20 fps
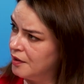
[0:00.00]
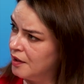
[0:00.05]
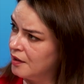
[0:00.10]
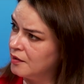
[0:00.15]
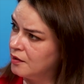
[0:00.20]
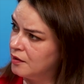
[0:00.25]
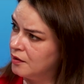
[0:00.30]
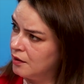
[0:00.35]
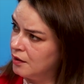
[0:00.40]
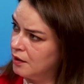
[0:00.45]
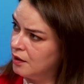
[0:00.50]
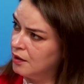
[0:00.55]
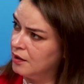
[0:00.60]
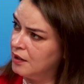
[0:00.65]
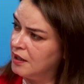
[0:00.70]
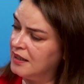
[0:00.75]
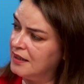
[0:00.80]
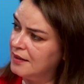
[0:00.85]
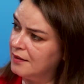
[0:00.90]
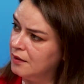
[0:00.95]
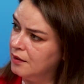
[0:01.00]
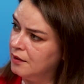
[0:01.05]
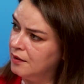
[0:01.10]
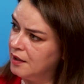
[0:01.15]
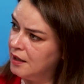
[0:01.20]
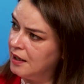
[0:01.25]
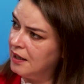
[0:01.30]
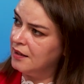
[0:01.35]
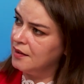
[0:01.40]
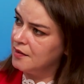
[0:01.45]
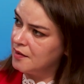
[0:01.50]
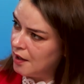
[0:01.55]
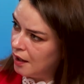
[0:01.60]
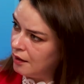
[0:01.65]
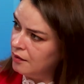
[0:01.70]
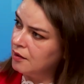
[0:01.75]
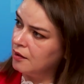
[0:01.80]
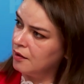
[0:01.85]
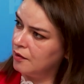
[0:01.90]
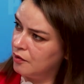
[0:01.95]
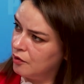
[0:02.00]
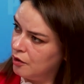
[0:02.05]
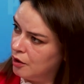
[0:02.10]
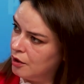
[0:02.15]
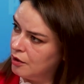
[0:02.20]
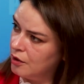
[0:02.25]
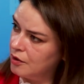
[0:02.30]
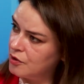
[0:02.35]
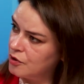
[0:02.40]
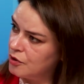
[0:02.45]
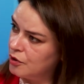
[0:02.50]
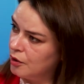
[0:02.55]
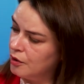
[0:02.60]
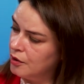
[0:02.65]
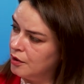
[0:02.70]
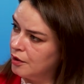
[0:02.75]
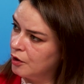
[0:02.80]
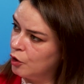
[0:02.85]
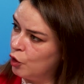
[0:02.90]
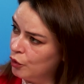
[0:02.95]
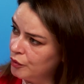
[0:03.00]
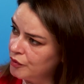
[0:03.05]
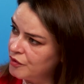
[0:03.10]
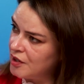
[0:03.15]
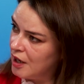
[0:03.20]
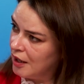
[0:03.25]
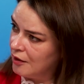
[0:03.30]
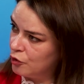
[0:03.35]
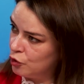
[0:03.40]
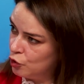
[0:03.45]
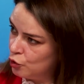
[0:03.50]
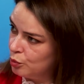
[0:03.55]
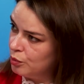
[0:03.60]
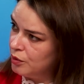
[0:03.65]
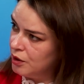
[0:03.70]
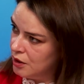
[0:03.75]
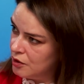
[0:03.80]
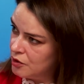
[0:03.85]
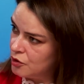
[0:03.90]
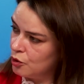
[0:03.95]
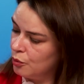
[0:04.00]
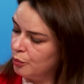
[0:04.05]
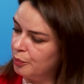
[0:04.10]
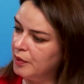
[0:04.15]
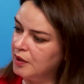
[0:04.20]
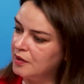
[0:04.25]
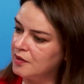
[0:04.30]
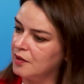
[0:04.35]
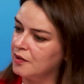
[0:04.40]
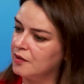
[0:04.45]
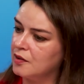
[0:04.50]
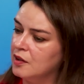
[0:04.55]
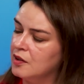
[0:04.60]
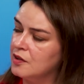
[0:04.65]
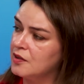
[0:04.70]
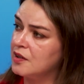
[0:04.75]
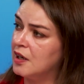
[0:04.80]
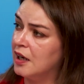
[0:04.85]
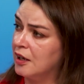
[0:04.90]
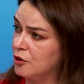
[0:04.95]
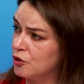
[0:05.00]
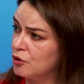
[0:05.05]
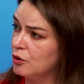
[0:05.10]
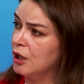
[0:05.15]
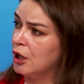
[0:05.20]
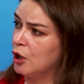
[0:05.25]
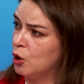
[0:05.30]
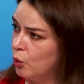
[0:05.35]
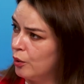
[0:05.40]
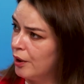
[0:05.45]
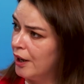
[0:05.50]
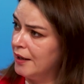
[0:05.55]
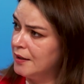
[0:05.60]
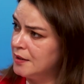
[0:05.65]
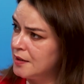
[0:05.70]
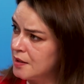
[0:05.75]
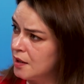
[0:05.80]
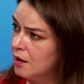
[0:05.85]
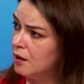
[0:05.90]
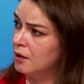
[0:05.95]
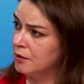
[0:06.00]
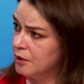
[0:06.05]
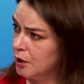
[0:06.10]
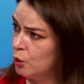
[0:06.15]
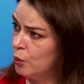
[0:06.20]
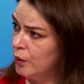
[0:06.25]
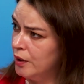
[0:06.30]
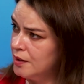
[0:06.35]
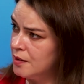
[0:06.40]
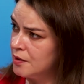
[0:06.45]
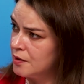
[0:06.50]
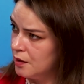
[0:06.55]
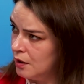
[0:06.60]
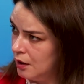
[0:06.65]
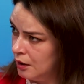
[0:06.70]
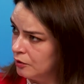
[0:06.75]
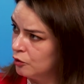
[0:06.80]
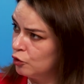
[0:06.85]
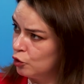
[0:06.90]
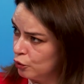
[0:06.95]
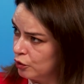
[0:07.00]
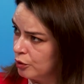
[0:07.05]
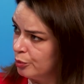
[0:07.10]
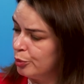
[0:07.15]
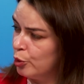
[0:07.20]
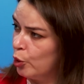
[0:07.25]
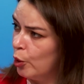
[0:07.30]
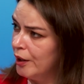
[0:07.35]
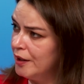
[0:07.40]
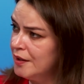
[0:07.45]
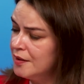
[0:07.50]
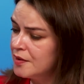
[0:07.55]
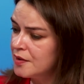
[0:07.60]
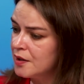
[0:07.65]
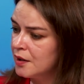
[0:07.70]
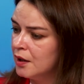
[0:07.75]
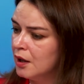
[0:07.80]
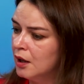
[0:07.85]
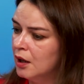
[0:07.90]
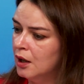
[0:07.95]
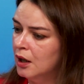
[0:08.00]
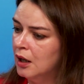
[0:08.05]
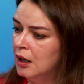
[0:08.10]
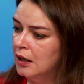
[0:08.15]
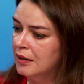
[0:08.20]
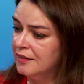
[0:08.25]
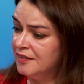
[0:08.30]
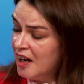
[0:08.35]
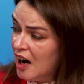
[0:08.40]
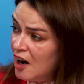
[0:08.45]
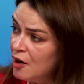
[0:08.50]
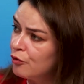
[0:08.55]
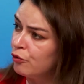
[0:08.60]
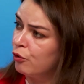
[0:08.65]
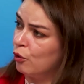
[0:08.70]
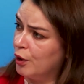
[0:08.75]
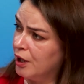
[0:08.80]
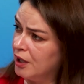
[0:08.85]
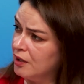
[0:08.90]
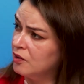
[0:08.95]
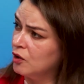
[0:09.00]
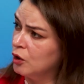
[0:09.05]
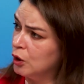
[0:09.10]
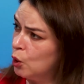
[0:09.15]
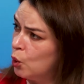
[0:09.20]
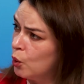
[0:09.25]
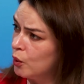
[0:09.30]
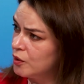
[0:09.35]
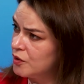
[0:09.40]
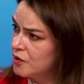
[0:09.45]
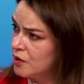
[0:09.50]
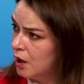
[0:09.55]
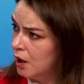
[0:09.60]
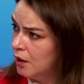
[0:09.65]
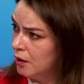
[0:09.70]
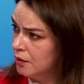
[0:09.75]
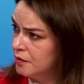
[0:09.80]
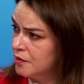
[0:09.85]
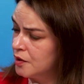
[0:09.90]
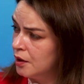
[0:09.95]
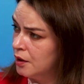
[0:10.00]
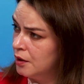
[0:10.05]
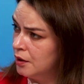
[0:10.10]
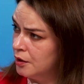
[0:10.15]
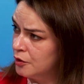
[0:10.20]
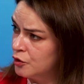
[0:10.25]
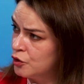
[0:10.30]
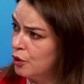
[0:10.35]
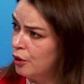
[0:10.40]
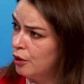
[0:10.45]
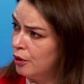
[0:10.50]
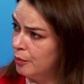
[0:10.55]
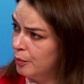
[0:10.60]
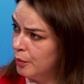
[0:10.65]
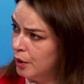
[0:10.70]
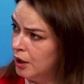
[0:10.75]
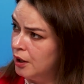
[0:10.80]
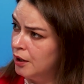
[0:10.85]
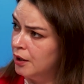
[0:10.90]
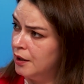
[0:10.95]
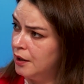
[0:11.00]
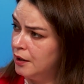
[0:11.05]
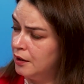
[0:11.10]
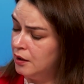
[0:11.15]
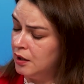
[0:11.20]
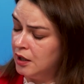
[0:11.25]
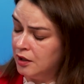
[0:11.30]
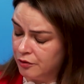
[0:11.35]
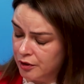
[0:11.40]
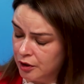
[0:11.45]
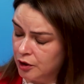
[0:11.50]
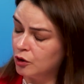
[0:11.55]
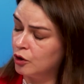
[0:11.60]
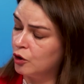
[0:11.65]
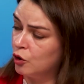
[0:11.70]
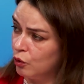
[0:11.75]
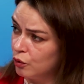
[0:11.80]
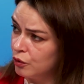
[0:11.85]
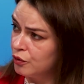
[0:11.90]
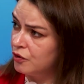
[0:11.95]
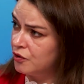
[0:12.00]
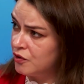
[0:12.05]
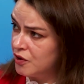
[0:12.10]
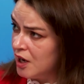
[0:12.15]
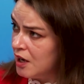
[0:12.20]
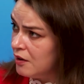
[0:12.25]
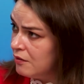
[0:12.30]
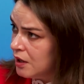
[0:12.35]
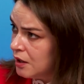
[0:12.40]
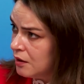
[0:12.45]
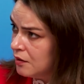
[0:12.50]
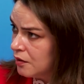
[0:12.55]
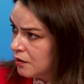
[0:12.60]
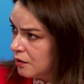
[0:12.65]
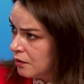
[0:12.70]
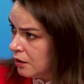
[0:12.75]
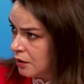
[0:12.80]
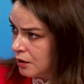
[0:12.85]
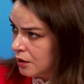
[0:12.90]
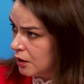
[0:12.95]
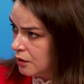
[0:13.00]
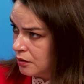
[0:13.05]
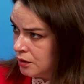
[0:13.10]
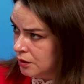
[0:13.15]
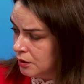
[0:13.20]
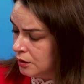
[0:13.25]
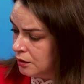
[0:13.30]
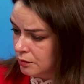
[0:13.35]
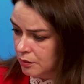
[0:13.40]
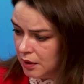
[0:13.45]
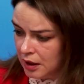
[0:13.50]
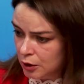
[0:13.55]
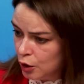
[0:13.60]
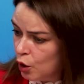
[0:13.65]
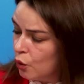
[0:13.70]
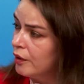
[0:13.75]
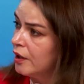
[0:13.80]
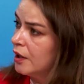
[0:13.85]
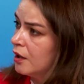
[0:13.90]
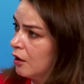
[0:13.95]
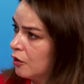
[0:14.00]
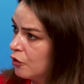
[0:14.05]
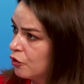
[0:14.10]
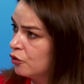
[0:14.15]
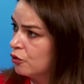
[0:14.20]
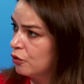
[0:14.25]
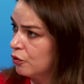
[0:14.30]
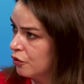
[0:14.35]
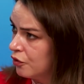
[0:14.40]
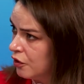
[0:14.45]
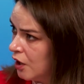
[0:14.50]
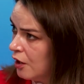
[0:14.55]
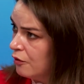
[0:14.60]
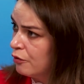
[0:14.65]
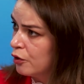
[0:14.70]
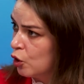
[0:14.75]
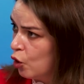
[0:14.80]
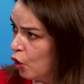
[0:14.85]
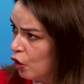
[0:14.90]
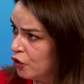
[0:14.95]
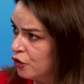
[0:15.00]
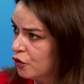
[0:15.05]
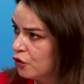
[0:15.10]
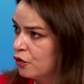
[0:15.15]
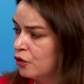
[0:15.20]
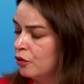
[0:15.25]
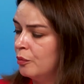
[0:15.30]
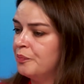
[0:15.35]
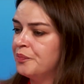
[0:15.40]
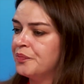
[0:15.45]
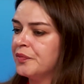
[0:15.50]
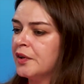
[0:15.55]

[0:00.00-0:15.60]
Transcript: that the in the intended uh, uh, content to be submitted is actually correct, adequate, and to the point. Therefore, in the long term, uh, even cost savings, allowing us to save costs